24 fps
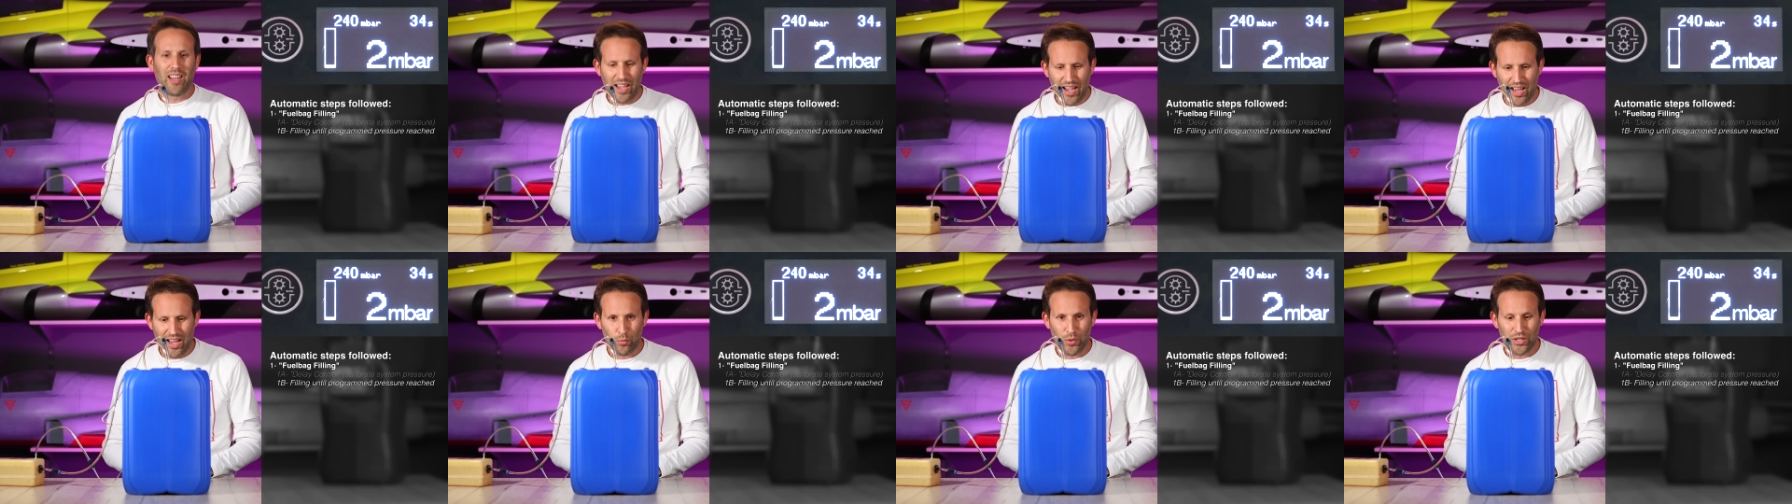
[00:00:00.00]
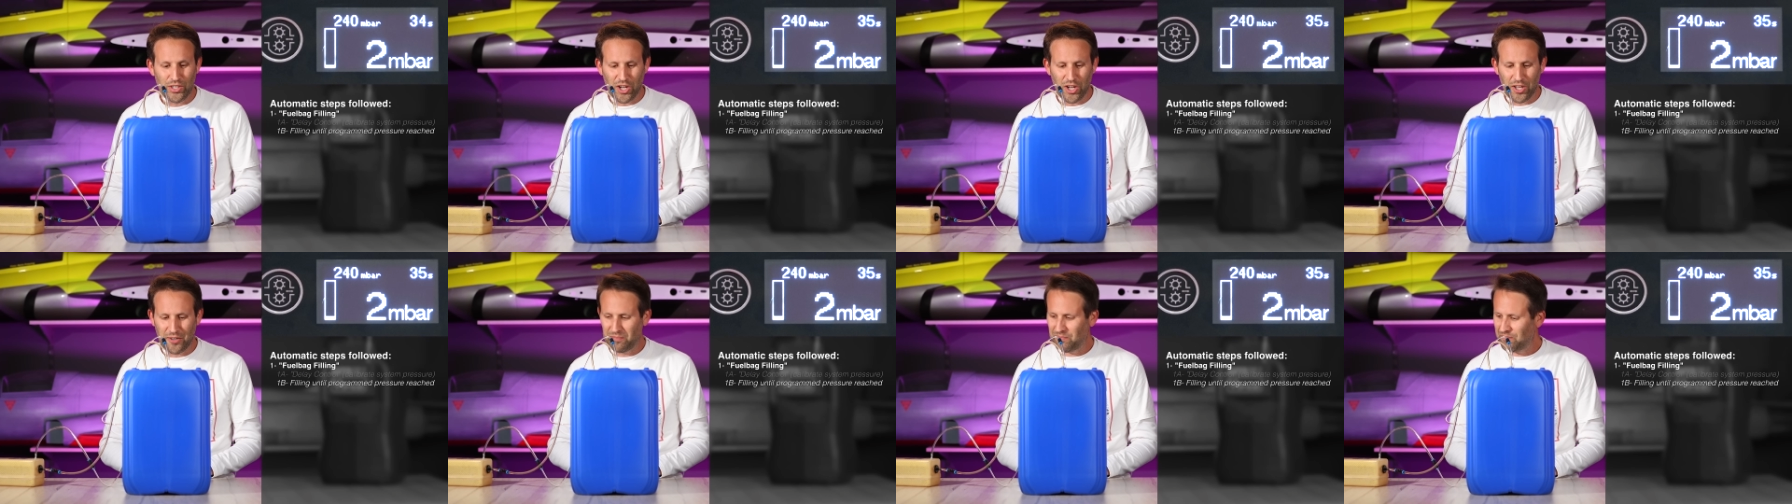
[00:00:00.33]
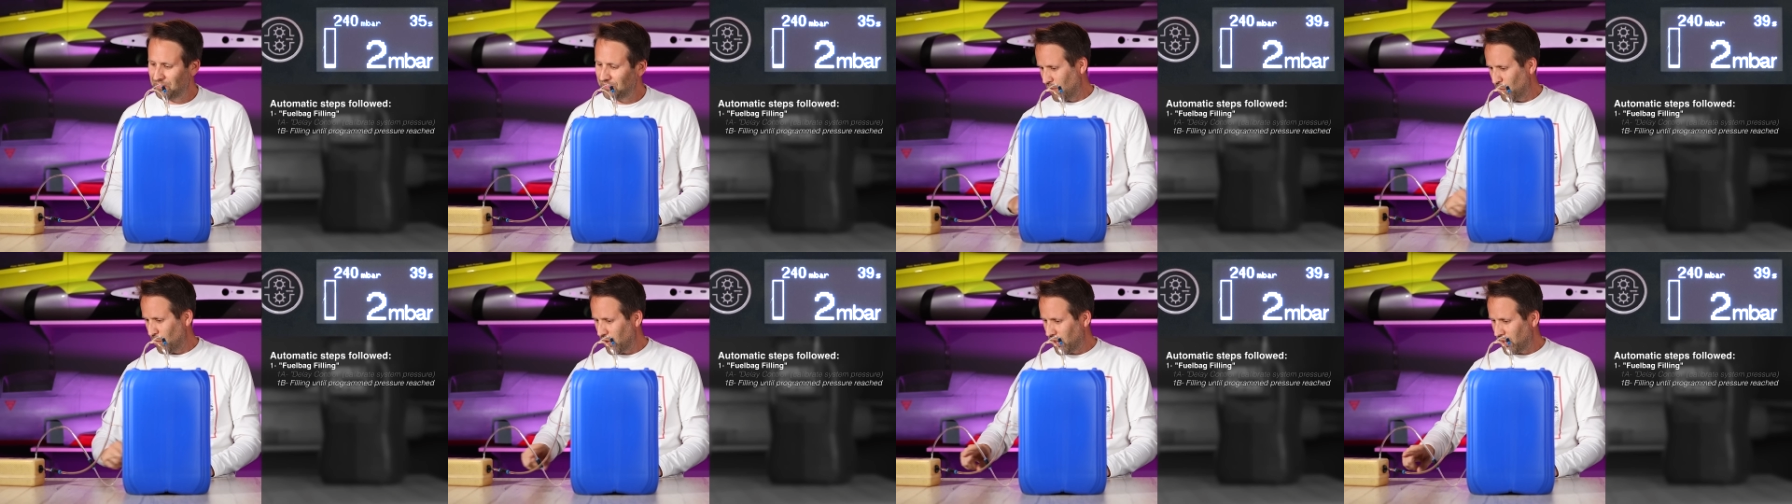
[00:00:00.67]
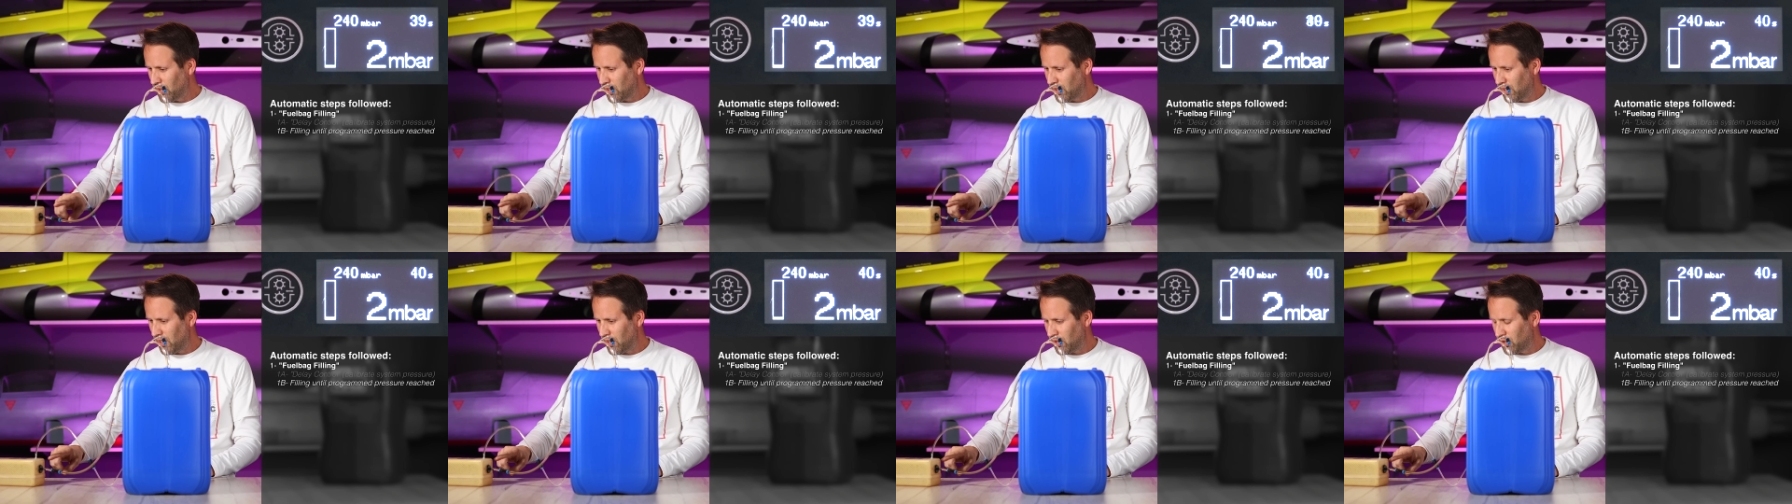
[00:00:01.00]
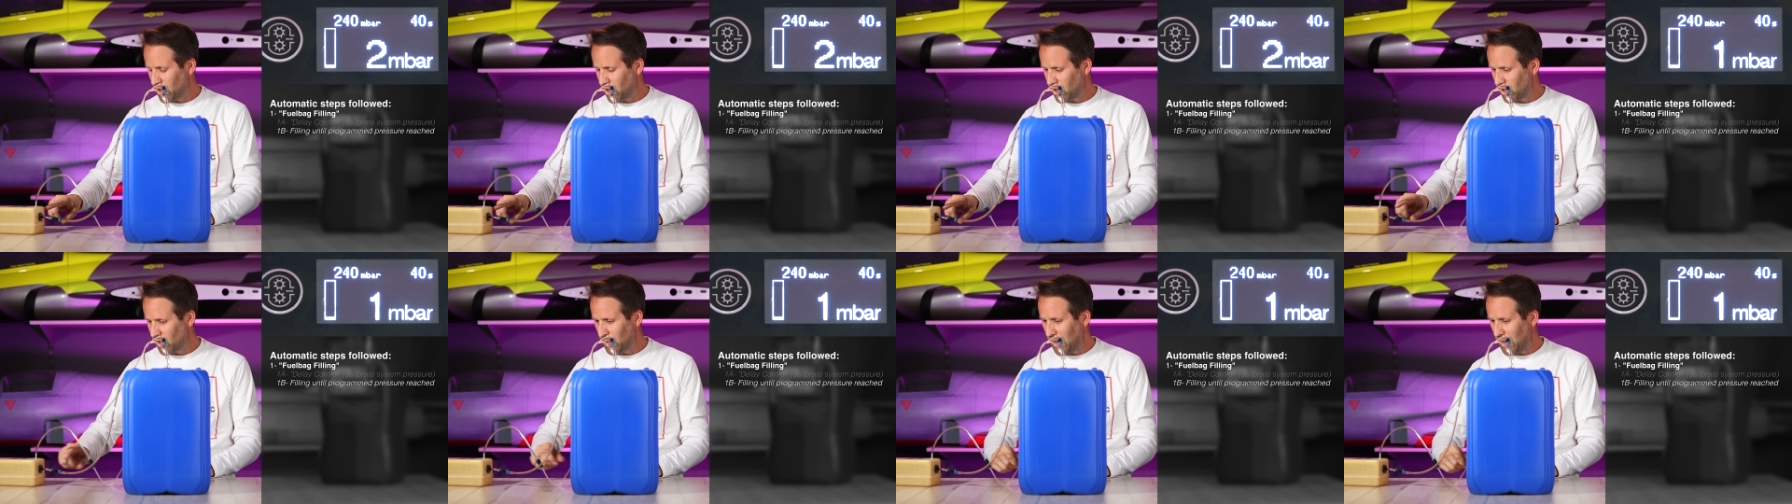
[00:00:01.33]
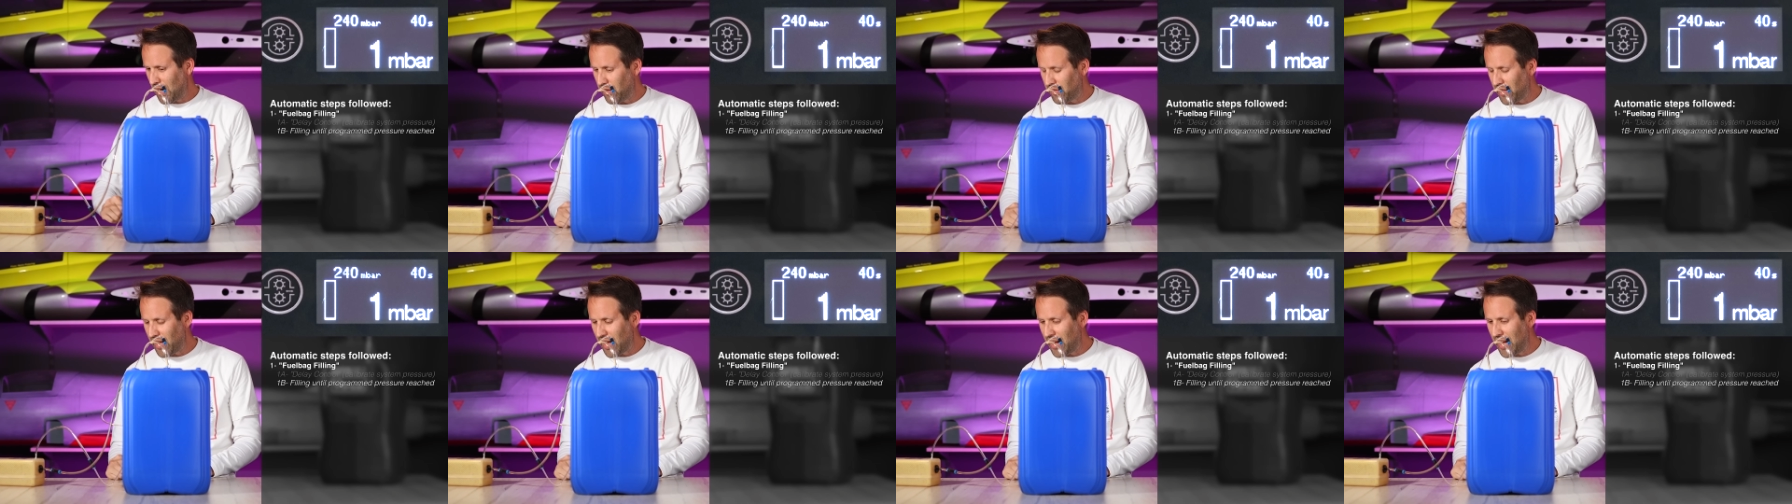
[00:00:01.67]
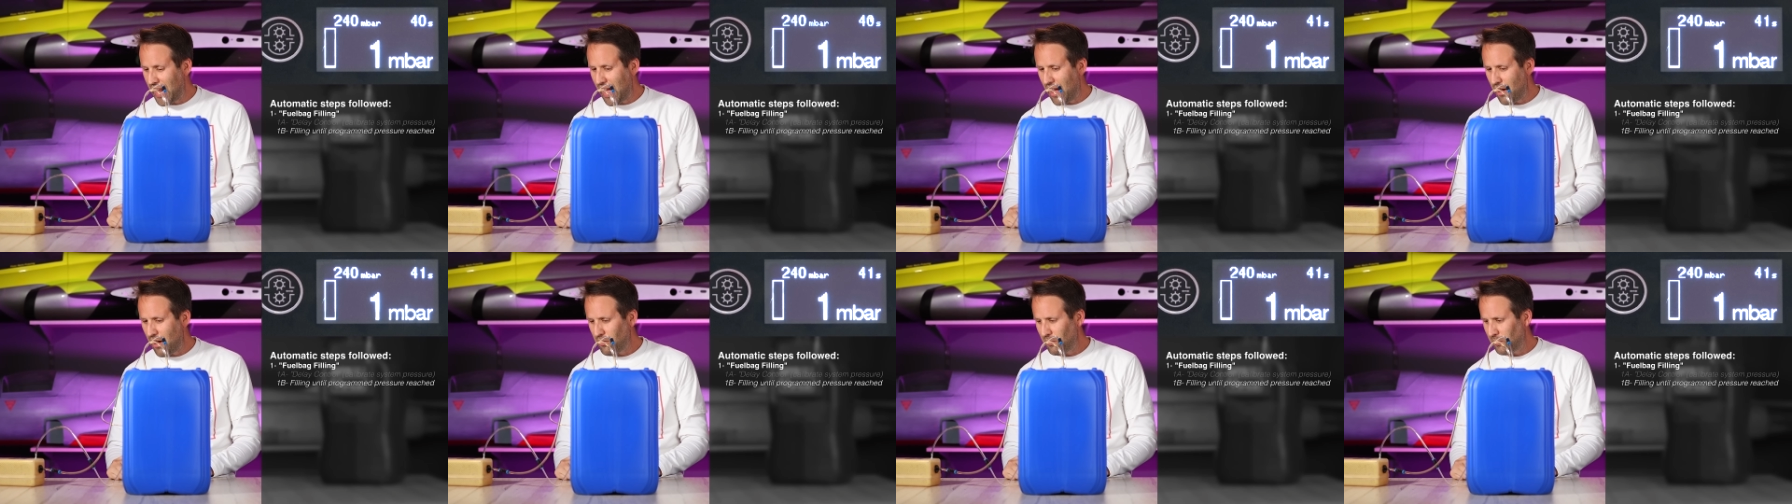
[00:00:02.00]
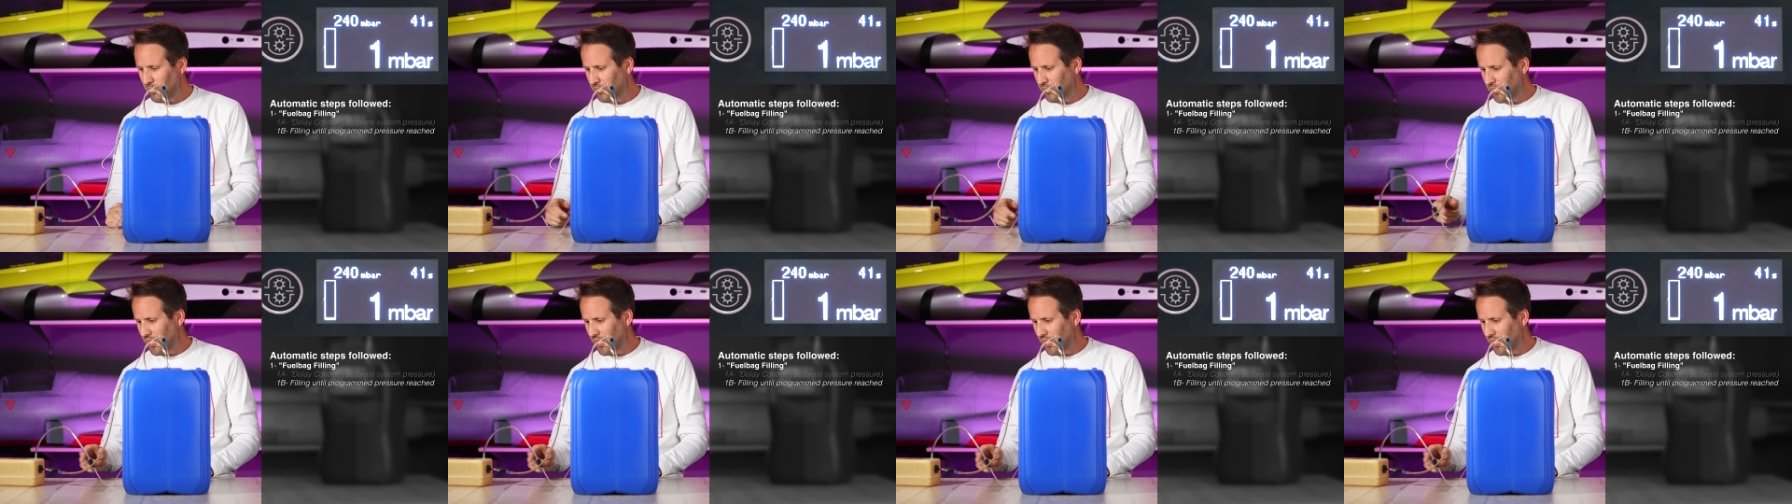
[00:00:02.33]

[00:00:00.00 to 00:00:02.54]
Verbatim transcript: and we're done. We can see it's just about there now.